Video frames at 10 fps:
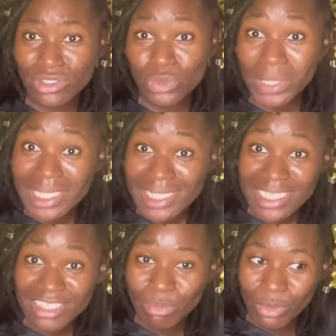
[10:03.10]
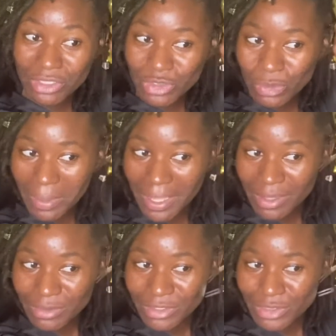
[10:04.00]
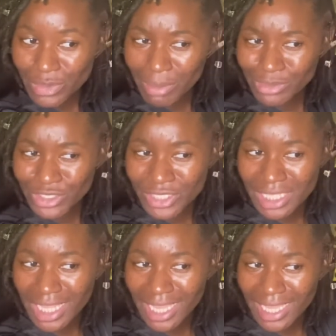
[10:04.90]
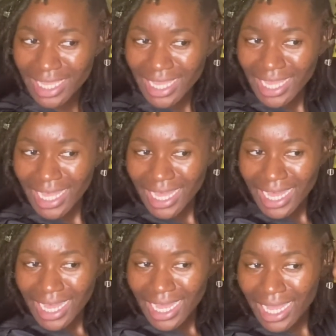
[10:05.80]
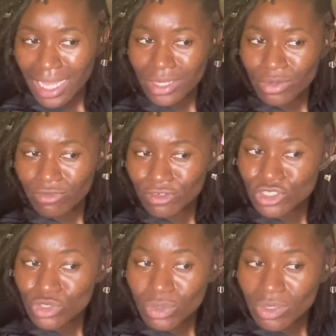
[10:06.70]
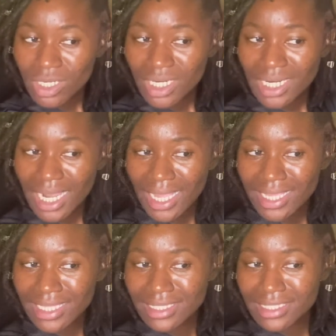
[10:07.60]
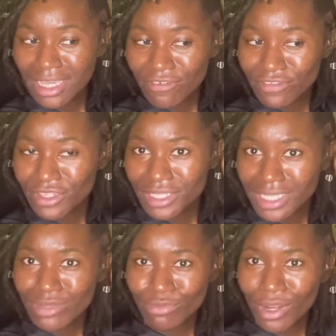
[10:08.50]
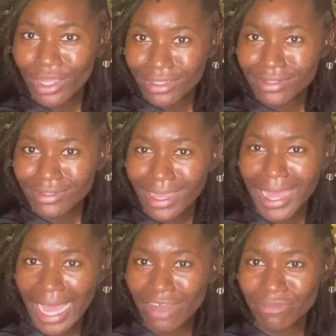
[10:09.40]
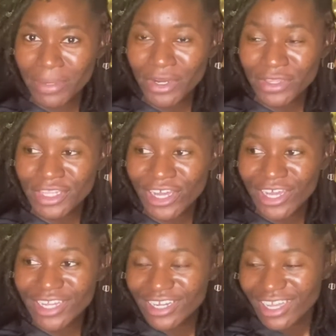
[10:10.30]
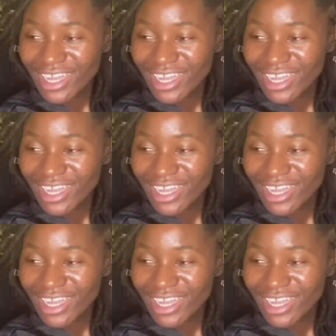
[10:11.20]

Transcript: 26.2 miles. So I'm just like, I know for sure I can definitely run a half marathon.